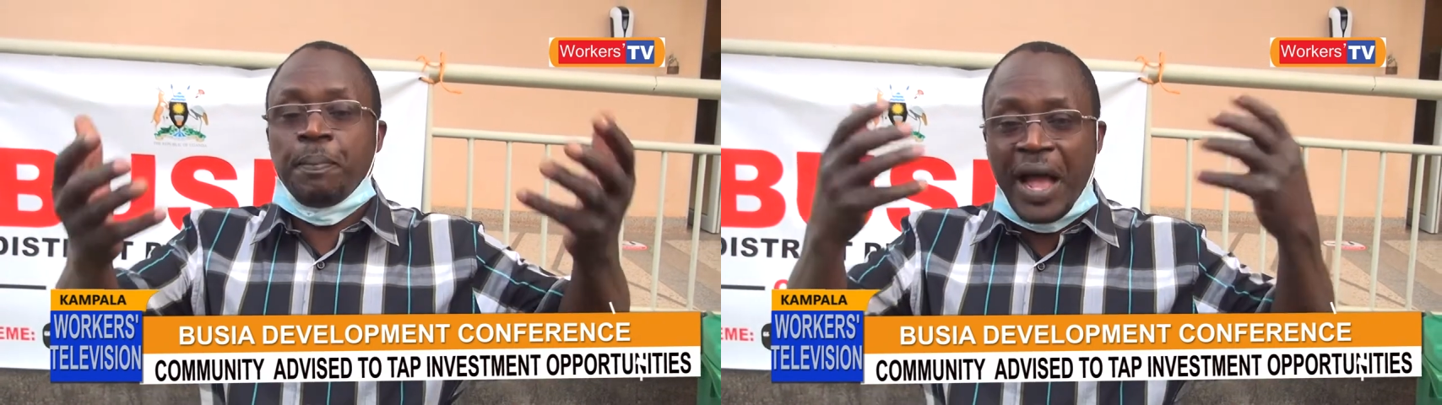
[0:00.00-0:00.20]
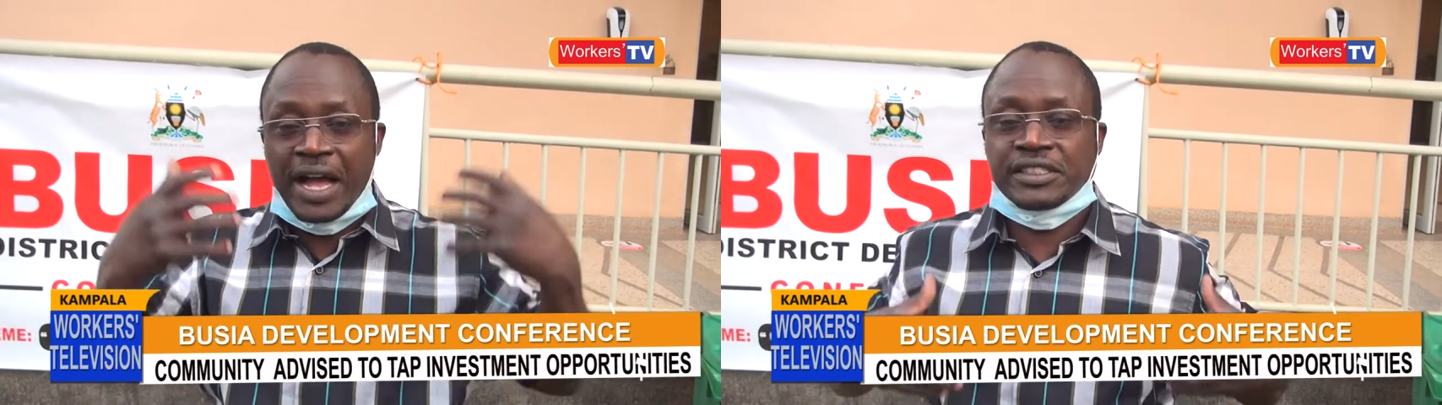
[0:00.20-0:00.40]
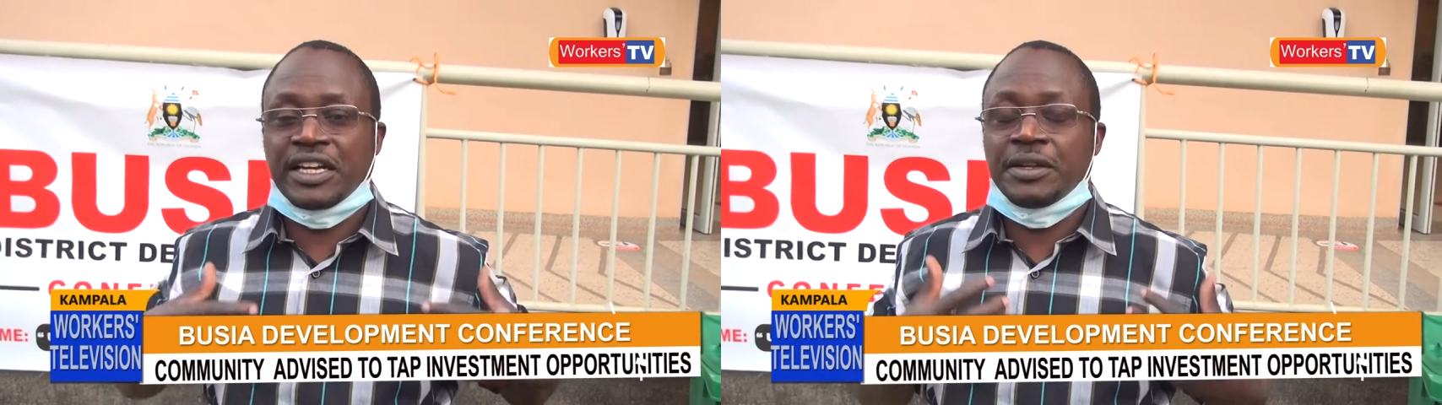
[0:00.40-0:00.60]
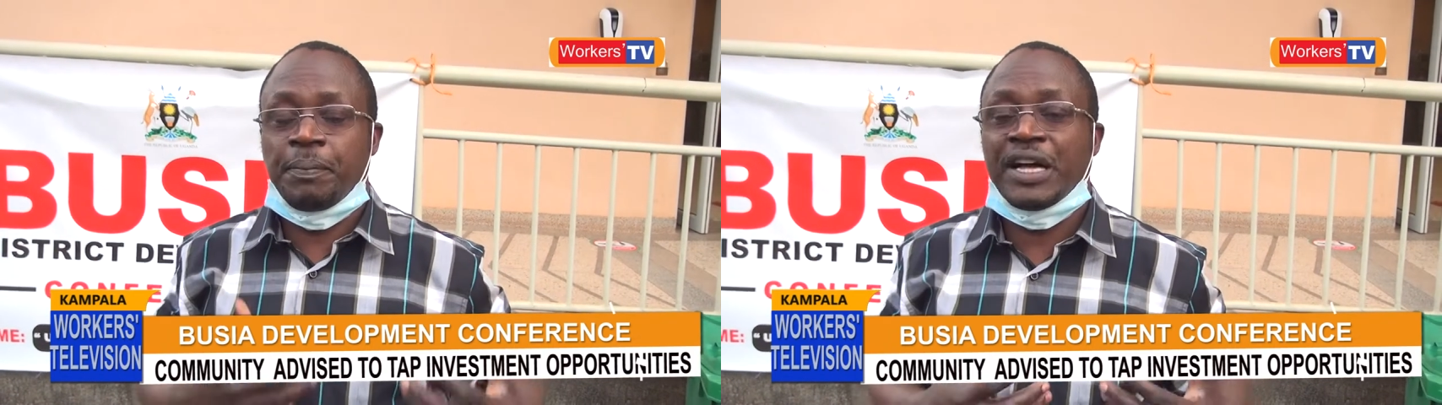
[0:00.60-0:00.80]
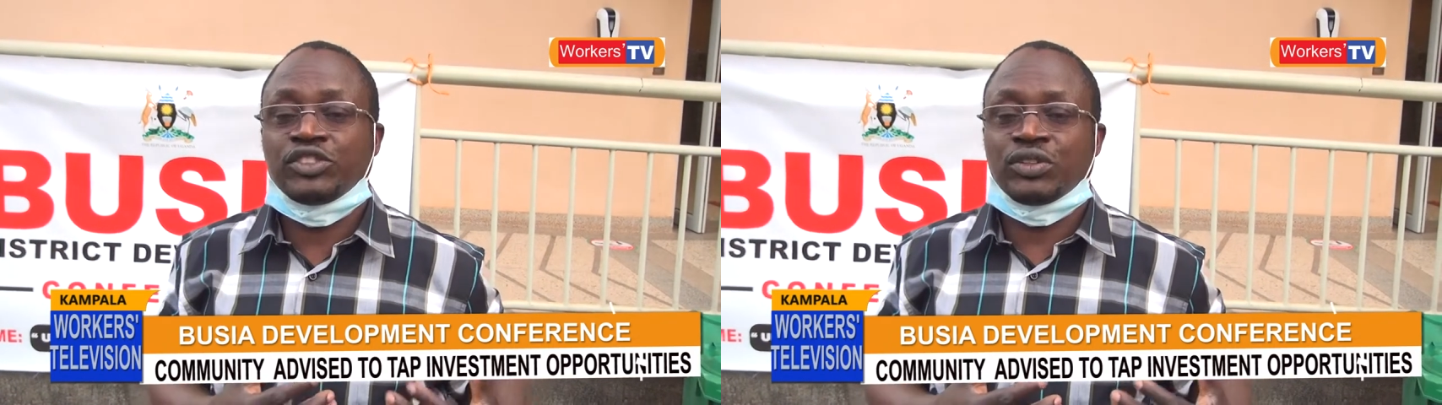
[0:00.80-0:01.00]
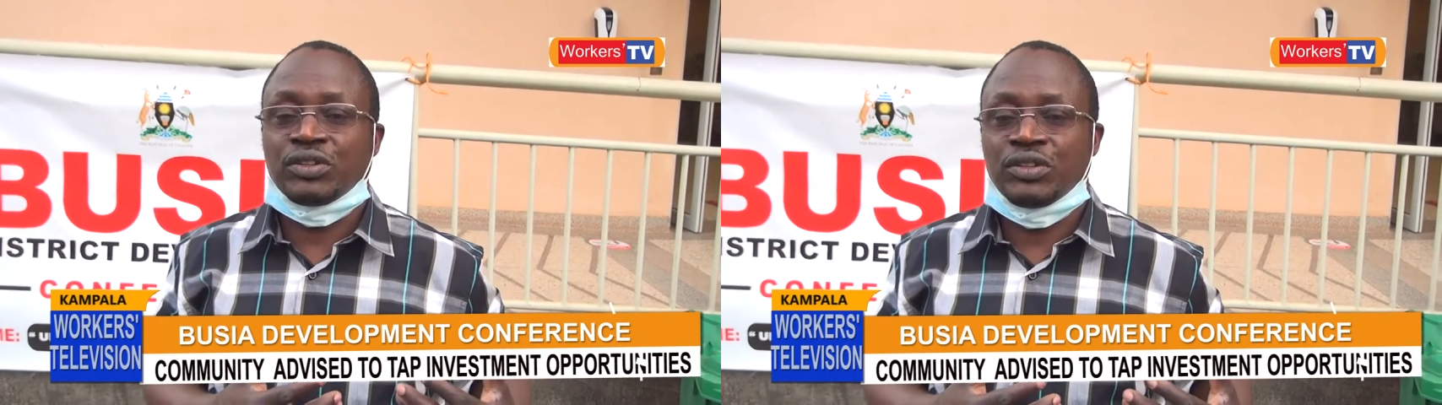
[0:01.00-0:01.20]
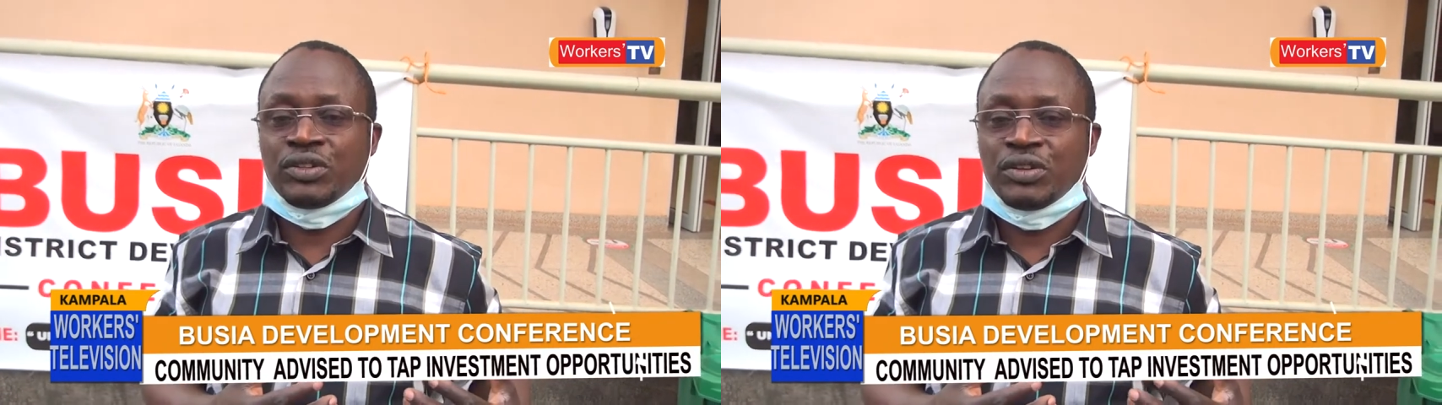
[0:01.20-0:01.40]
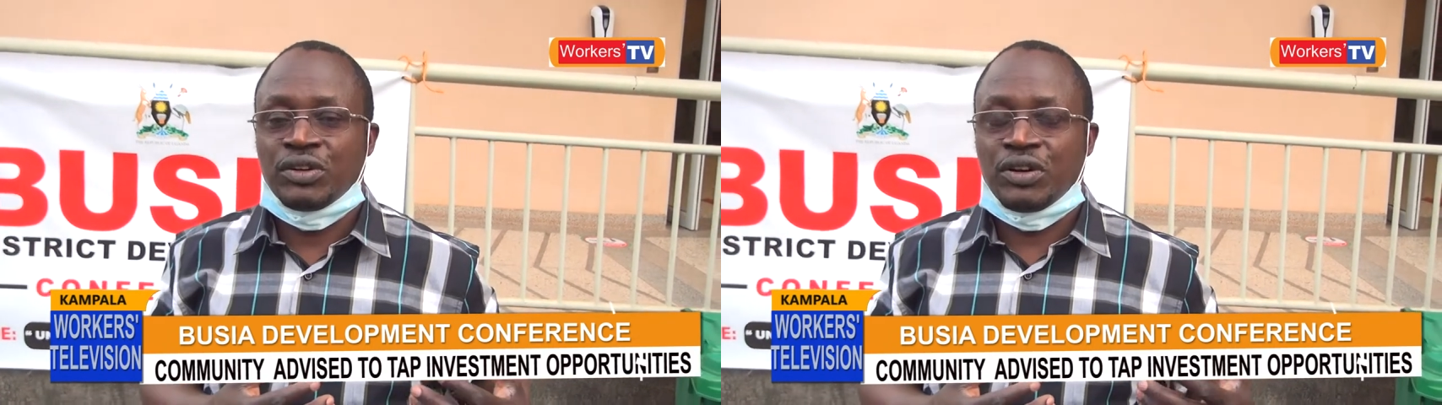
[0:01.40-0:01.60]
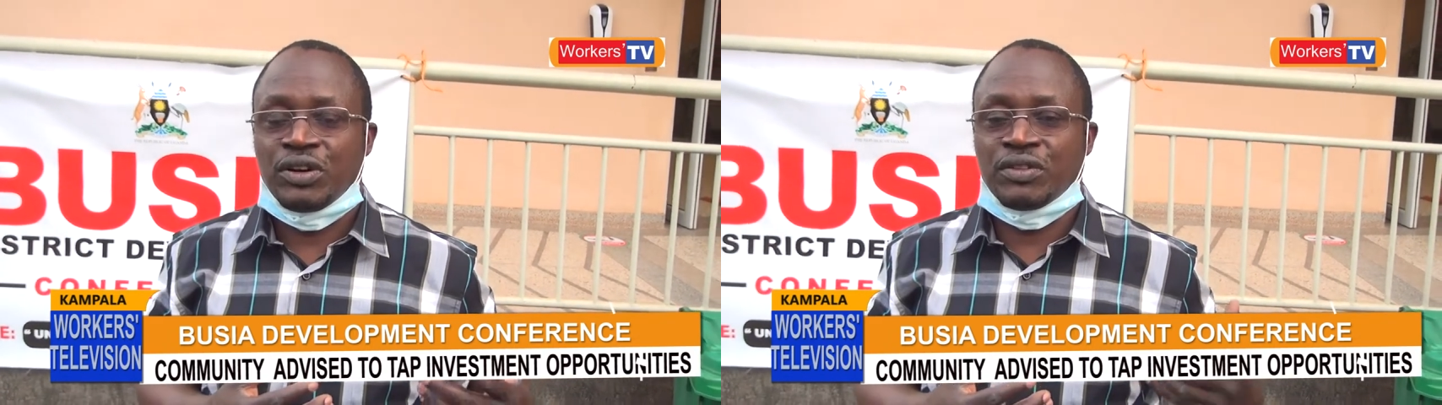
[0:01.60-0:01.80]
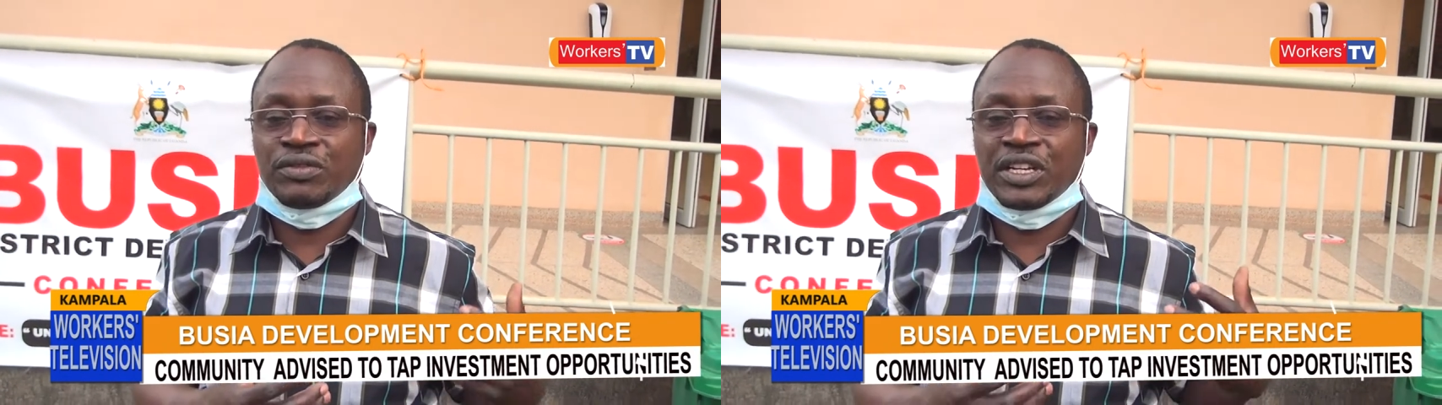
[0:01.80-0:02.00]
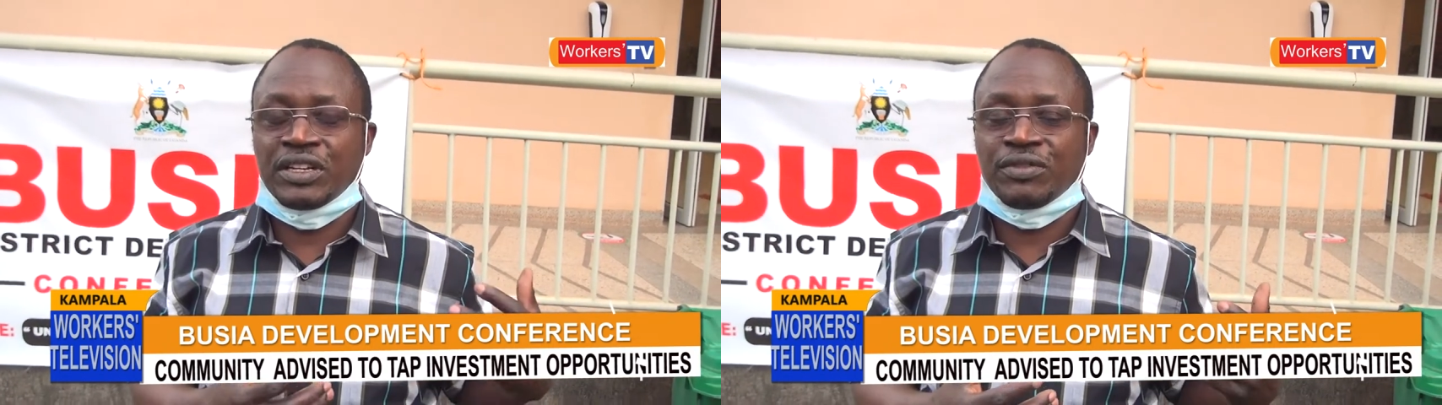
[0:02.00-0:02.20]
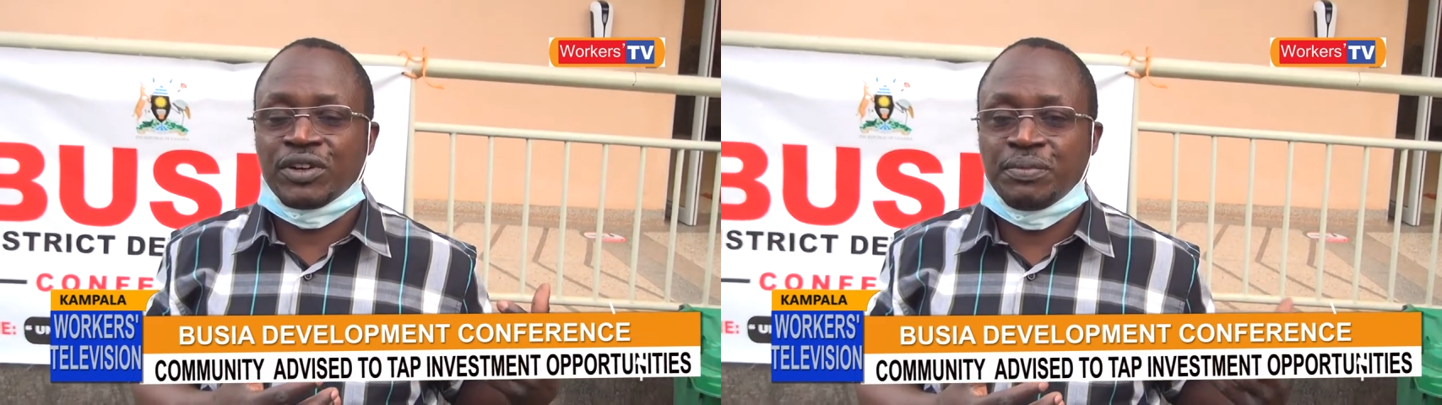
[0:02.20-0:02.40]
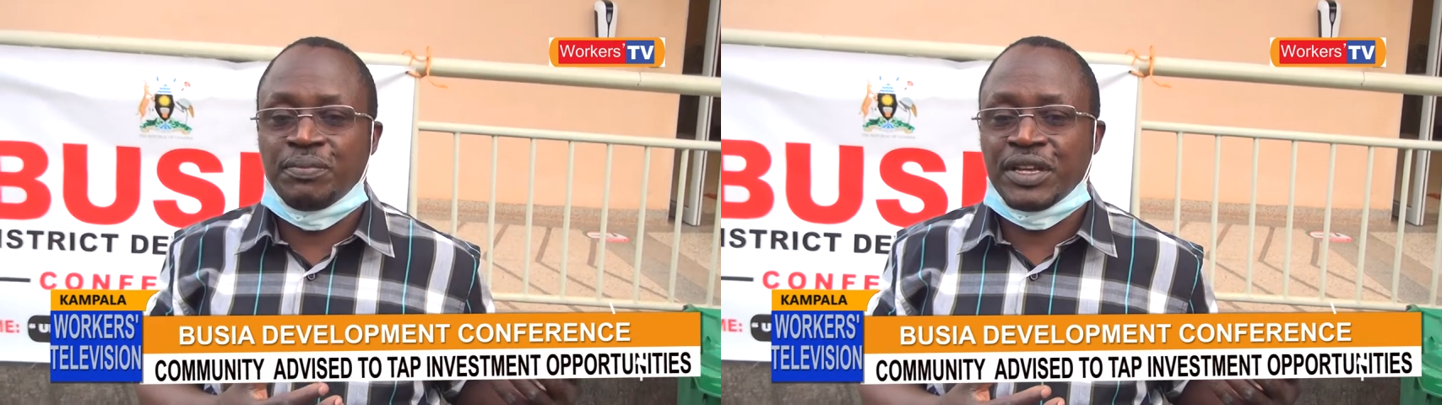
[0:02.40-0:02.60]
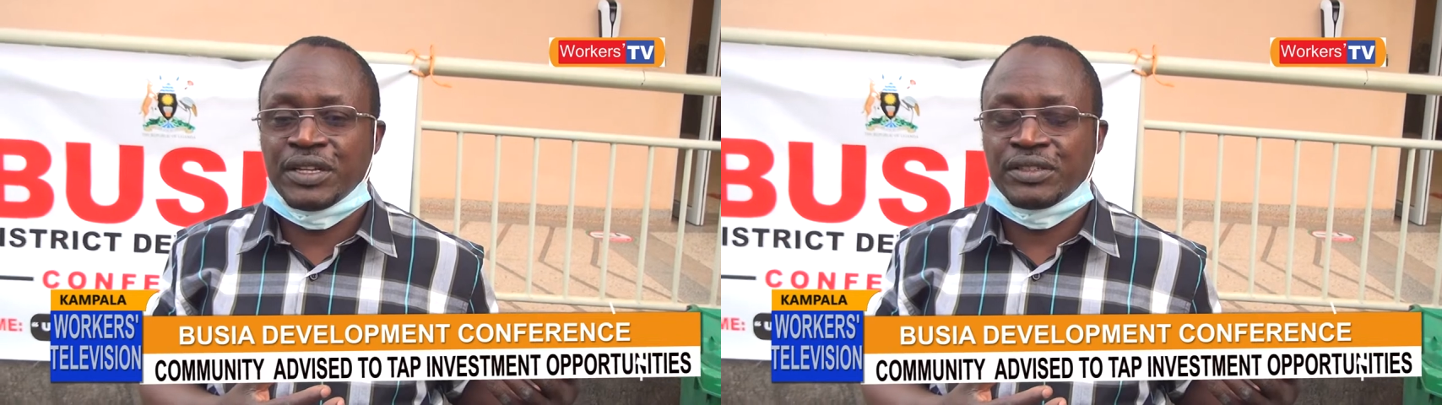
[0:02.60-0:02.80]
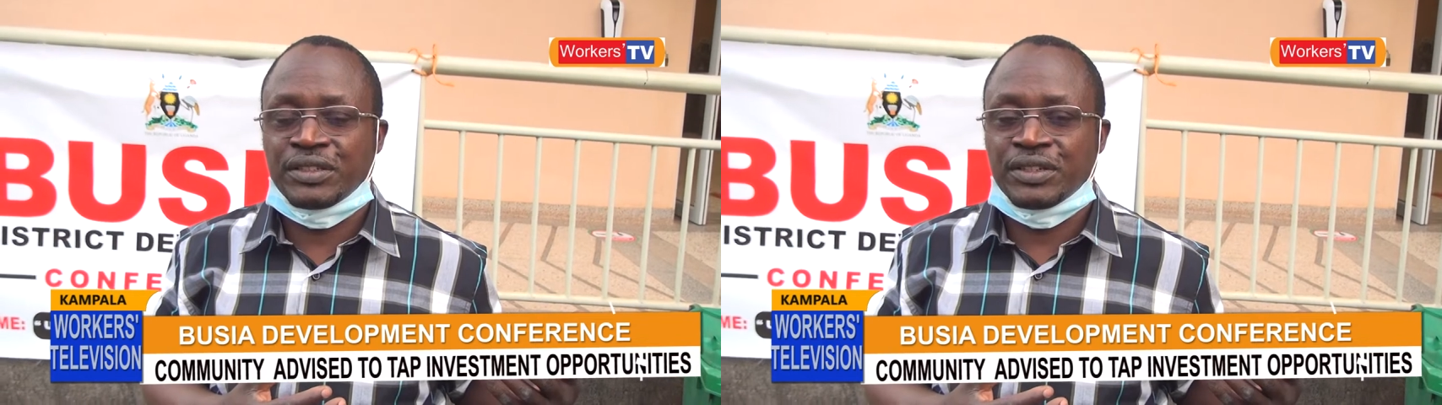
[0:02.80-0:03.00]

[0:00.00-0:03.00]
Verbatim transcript: part and parcel of the development